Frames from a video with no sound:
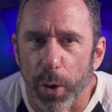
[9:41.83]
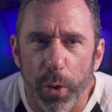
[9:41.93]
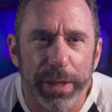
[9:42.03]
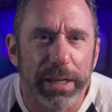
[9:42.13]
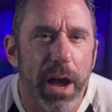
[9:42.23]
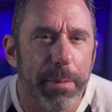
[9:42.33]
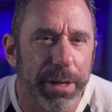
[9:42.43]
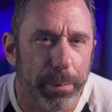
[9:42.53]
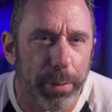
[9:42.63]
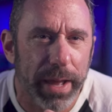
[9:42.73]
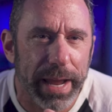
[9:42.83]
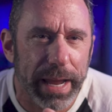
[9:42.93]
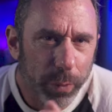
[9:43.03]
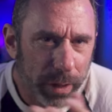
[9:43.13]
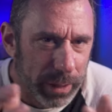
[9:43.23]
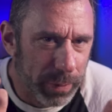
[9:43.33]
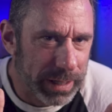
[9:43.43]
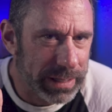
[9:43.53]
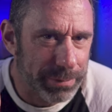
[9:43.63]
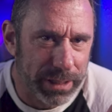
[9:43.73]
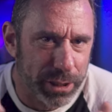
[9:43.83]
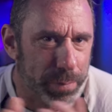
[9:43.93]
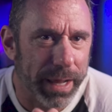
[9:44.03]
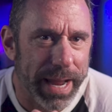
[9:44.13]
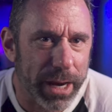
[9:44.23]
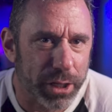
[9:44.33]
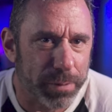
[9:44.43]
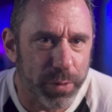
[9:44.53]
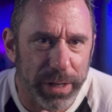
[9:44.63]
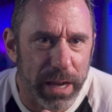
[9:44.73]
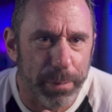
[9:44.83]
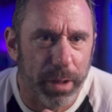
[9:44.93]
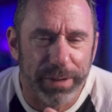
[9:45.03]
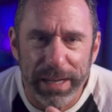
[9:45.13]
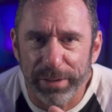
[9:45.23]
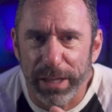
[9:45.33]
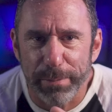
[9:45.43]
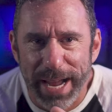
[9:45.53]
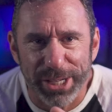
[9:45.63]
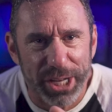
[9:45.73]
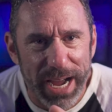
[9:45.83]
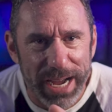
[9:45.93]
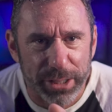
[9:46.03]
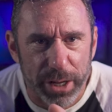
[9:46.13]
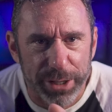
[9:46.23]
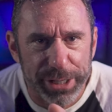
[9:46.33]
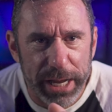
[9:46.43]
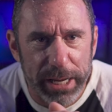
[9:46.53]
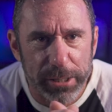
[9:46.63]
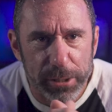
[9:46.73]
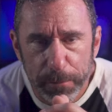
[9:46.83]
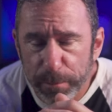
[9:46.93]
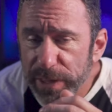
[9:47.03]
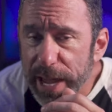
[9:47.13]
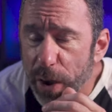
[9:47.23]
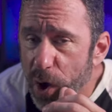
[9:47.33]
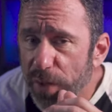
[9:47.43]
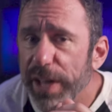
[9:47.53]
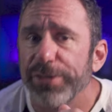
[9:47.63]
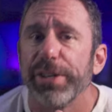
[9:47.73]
to only come into play really when attempting to split hairs between a couple of evenly matched guys on stage. Now on that